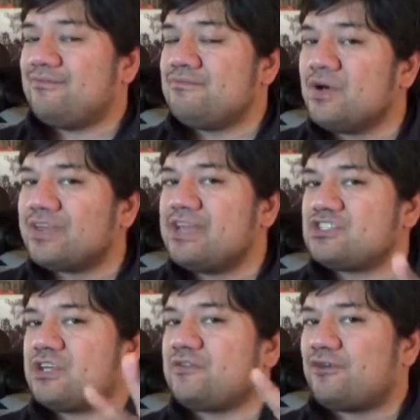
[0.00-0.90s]
milking
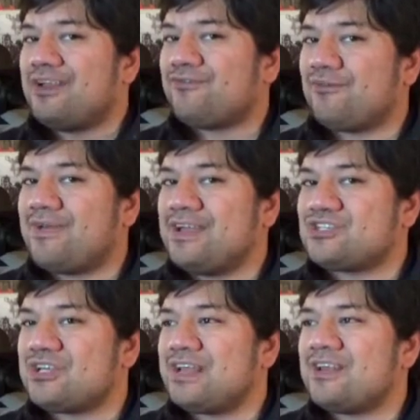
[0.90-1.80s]
each other for
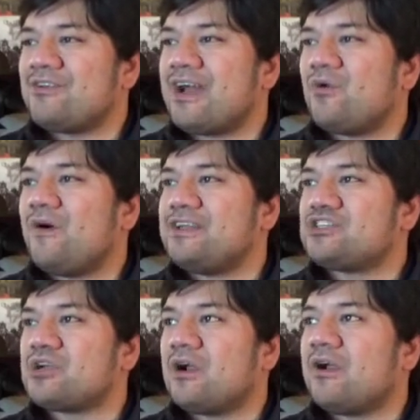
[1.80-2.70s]
information, and you're not quite
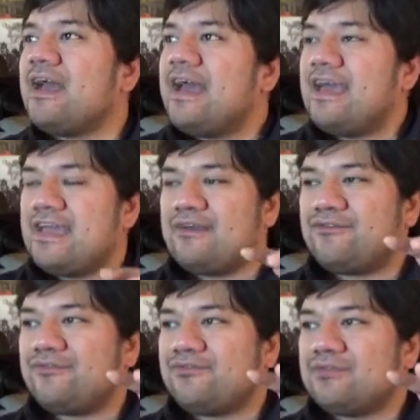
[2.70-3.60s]
sure
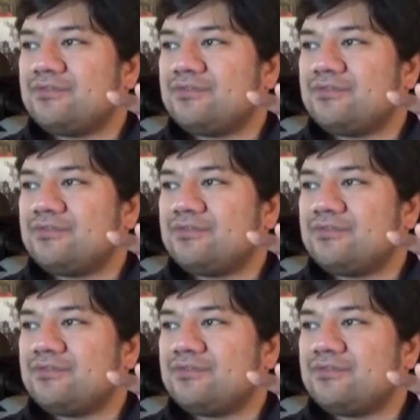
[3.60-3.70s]
if